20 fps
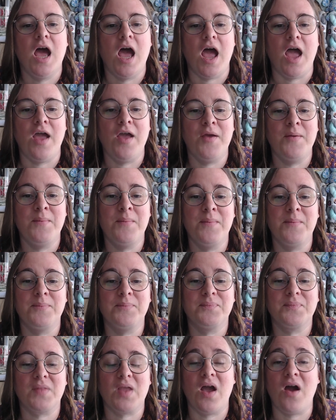um,
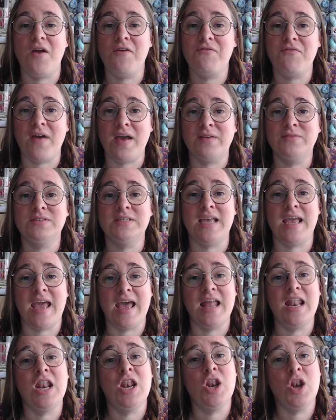I found it
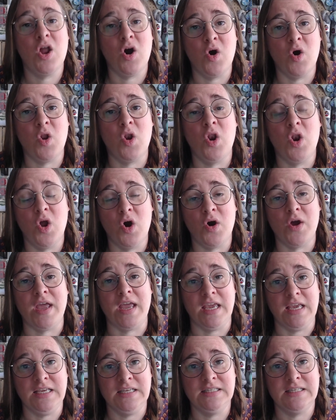a lot lot
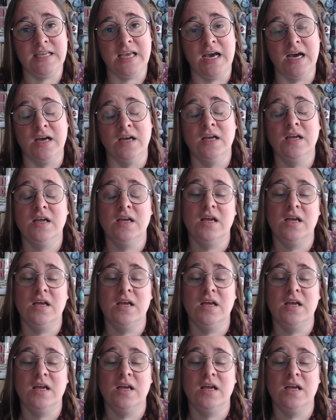easier